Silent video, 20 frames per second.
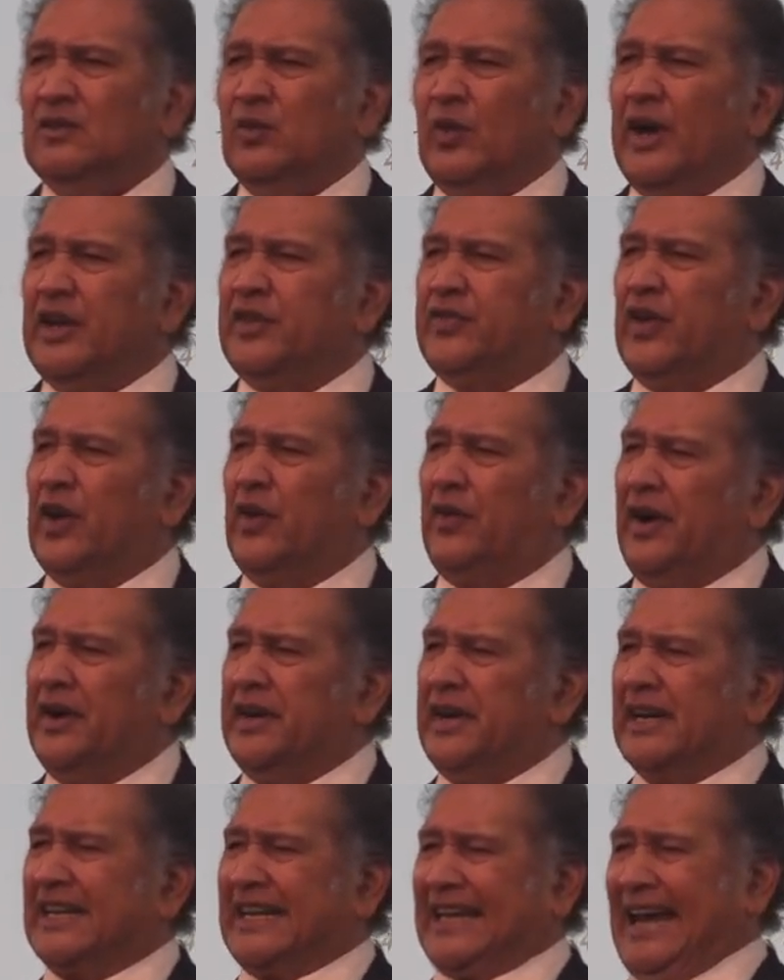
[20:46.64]
When you're
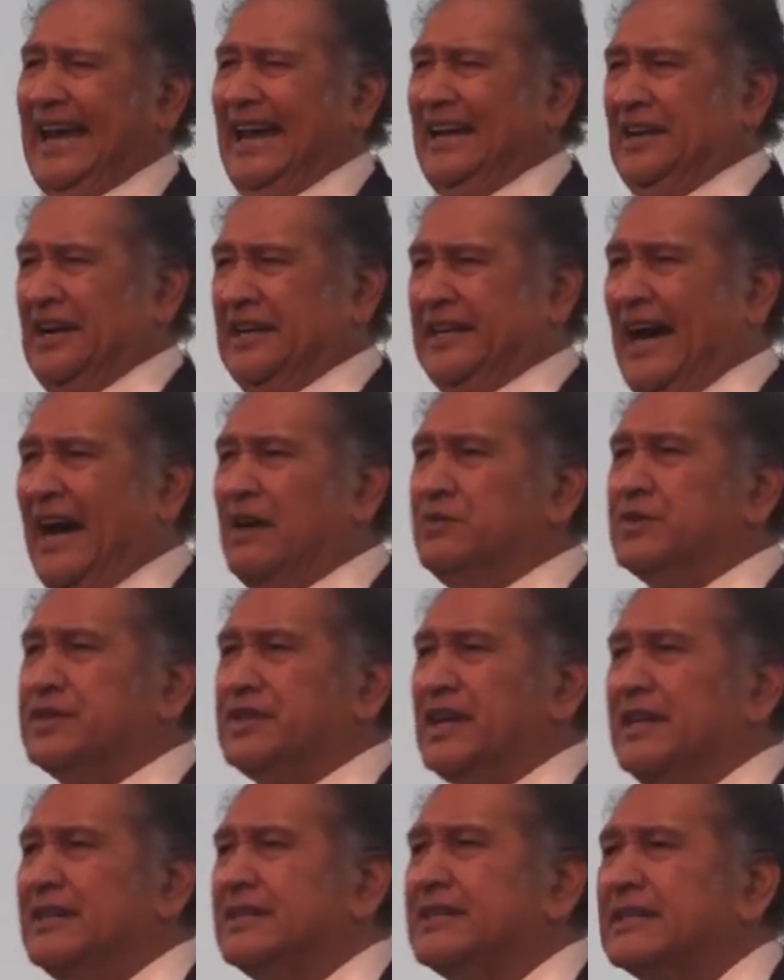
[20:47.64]
an, an
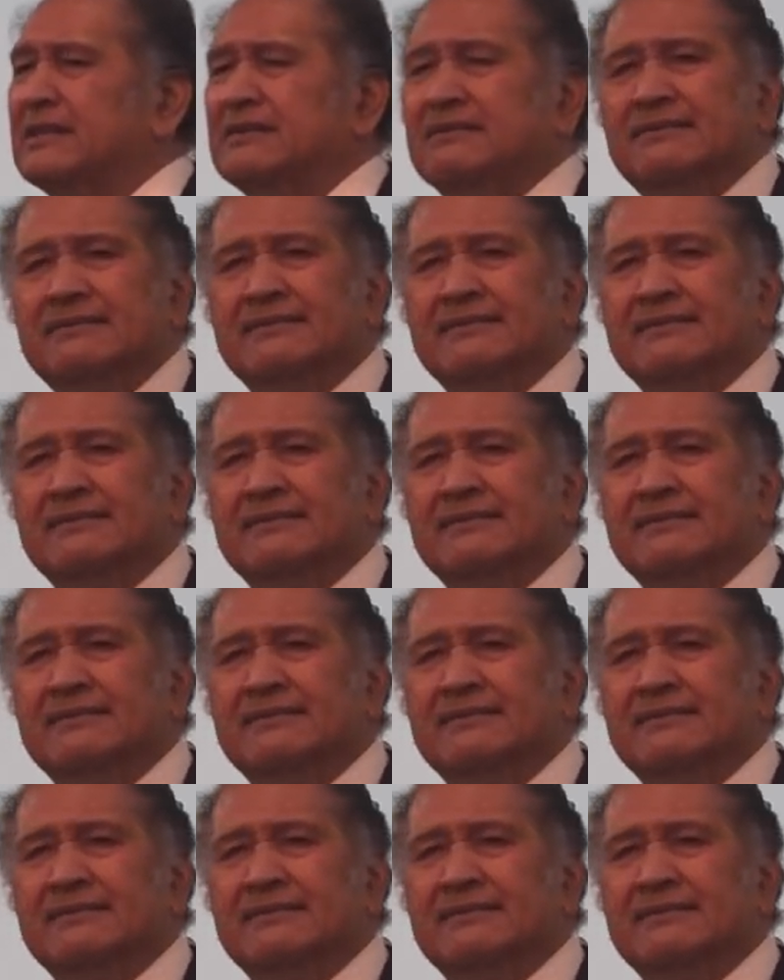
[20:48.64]
accountant,